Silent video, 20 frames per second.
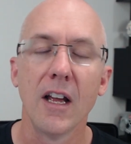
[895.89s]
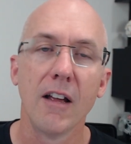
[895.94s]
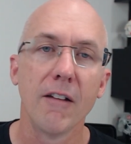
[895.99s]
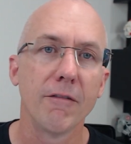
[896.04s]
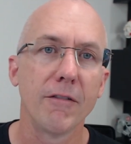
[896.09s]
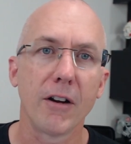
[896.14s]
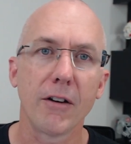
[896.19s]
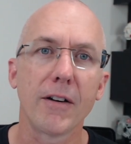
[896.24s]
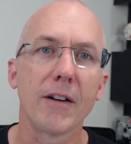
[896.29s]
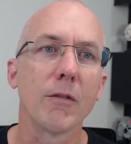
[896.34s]

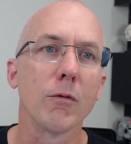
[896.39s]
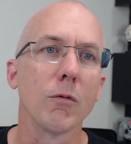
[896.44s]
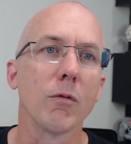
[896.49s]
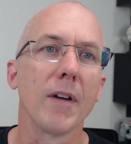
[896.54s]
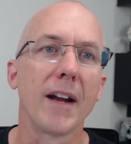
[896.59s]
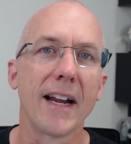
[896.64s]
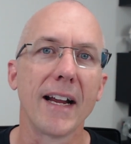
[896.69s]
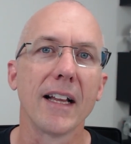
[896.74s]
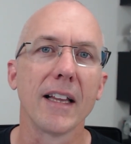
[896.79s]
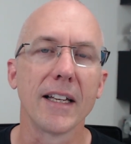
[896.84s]
Very
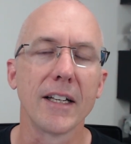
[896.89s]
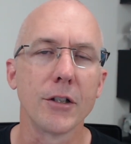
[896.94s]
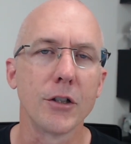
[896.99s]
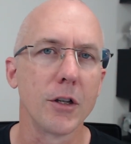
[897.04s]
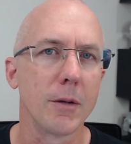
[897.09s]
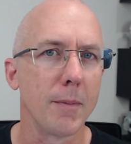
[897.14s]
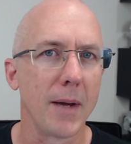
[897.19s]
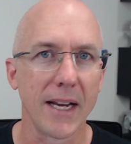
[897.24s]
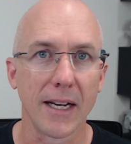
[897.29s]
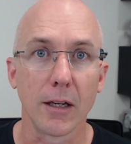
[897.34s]
rarely do you
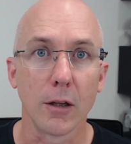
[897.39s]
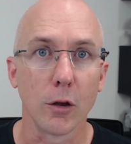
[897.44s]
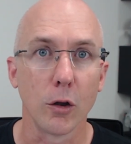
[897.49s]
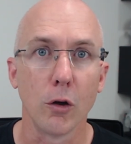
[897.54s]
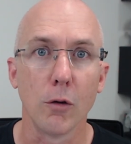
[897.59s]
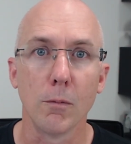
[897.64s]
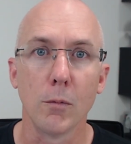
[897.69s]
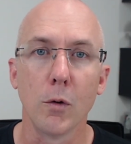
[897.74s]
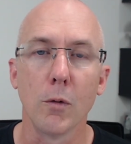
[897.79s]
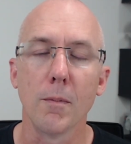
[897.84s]
make a
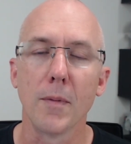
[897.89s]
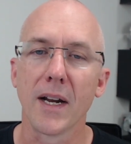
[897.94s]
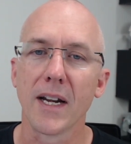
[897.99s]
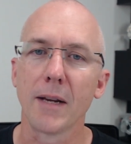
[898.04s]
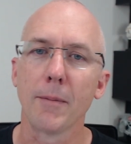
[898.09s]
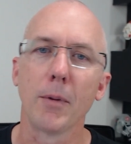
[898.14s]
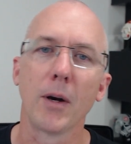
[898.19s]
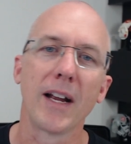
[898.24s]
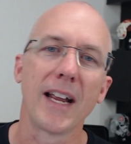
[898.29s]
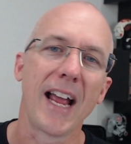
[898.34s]
lot more money
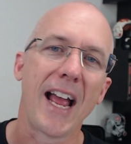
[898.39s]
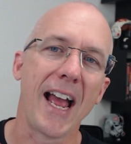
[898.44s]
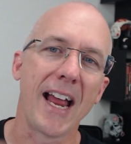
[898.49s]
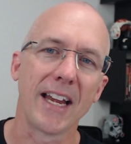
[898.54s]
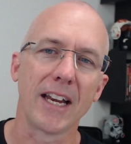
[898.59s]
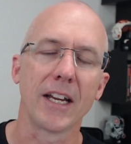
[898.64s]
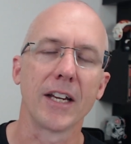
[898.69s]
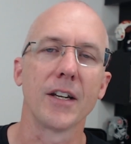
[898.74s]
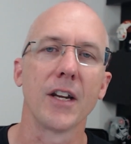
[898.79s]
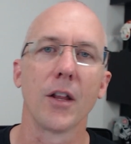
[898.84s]
by
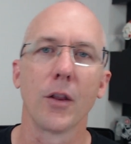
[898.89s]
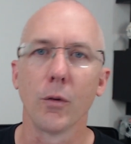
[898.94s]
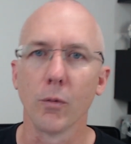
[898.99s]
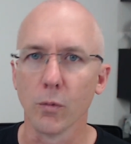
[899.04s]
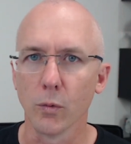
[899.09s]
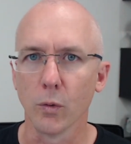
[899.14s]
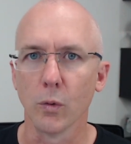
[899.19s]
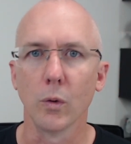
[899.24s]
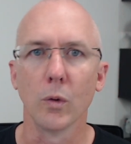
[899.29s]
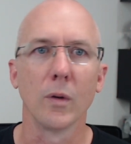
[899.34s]
adding another
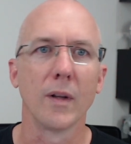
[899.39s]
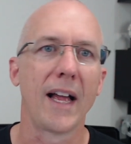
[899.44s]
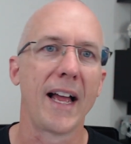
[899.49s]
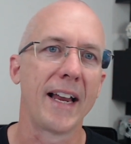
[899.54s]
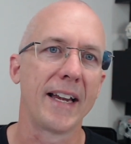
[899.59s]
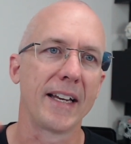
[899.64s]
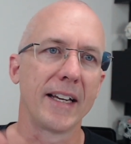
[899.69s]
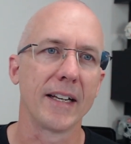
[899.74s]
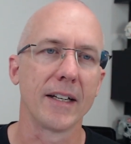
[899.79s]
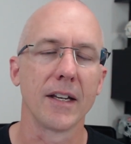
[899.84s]
rule,
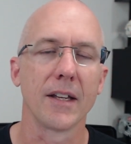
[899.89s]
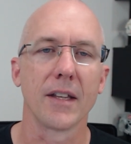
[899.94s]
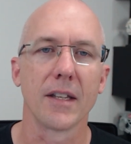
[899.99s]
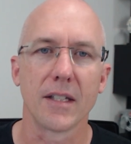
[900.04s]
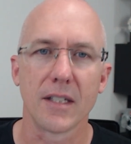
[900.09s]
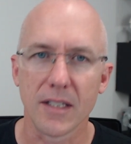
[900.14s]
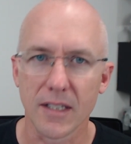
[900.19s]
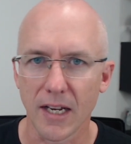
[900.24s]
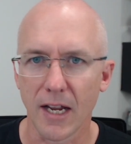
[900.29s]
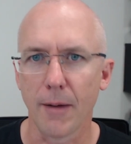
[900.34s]
adding another
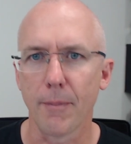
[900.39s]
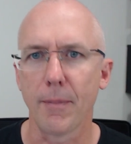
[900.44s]
step,